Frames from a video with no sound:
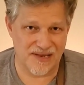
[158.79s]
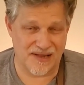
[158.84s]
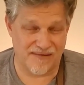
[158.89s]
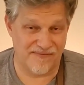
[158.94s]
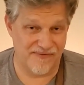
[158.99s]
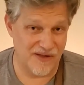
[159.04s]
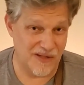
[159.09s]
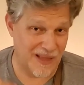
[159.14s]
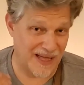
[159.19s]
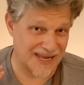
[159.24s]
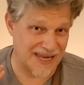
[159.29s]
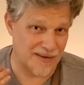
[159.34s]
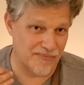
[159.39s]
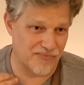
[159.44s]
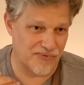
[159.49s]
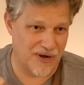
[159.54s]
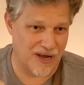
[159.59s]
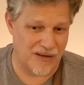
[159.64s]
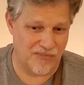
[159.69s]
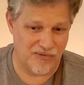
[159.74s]
I feel like it
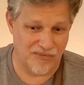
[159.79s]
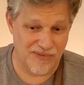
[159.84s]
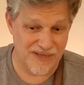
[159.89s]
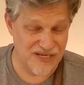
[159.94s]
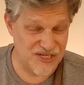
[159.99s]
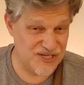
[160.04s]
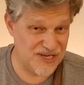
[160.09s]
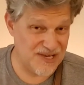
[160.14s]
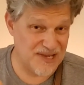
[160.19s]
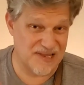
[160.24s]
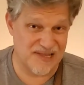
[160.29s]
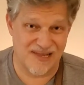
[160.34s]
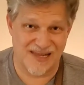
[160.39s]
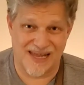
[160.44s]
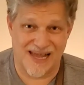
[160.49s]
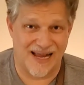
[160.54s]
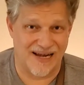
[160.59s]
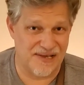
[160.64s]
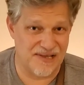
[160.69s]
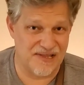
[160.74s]
probably just
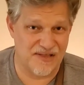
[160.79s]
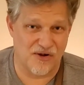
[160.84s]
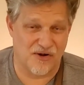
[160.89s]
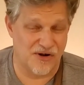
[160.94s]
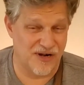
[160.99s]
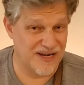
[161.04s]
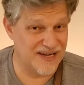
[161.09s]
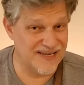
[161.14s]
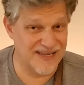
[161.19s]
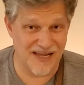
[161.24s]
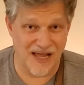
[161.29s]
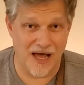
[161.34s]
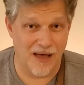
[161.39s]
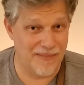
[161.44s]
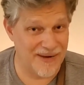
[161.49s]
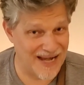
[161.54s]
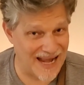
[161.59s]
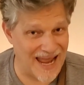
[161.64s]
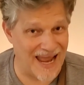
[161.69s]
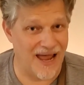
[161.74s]
kind of started
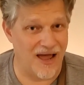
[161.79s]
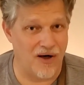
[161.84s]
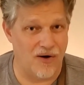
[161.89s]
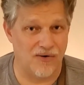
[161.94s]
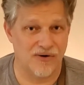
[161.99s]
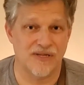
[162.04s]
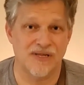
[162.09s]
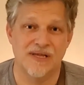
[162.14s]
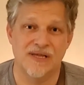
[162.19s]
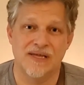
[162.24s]
coming out